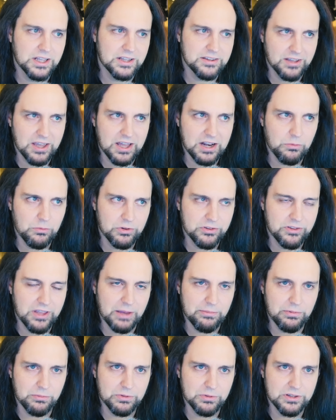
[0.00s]
that's kind of what's
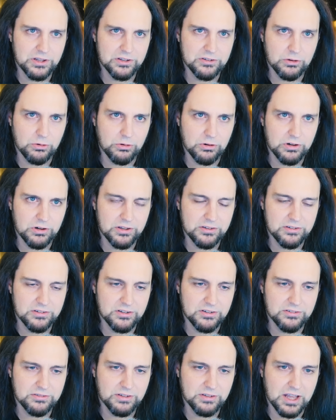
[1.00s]
happened with Discord. It's
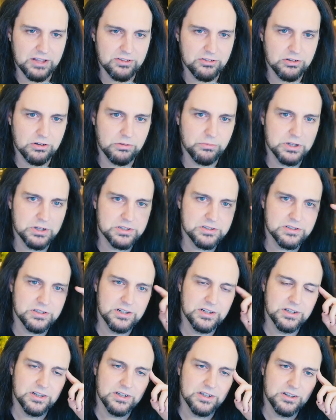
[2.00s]
just got so much
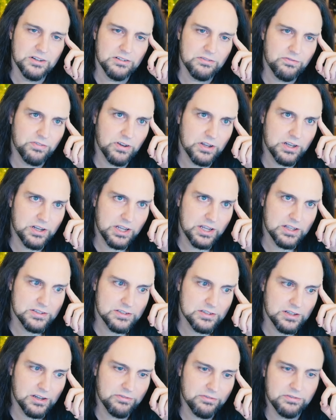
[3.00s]
funding and
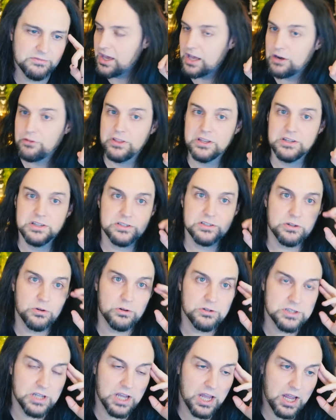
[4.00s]
stuff. I don't think
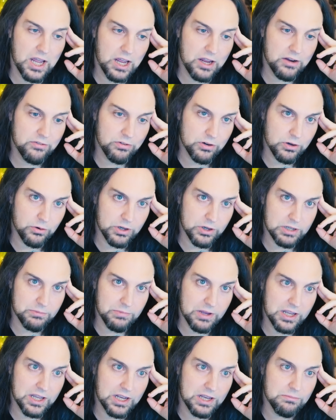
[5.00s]
Discord's ever going to
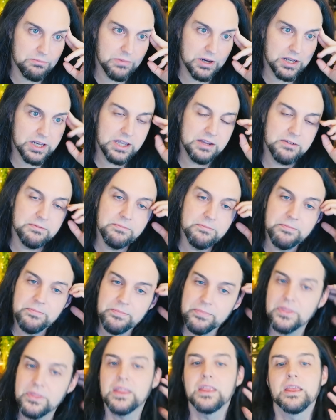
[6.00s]
make any money,
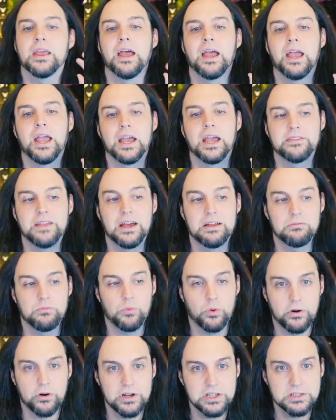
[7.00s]
and that
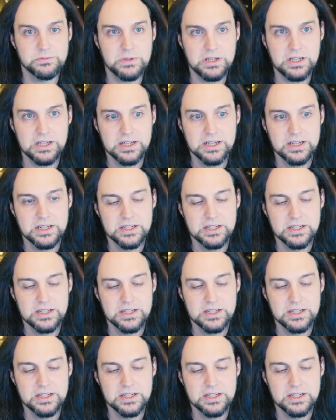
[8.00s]
worries me.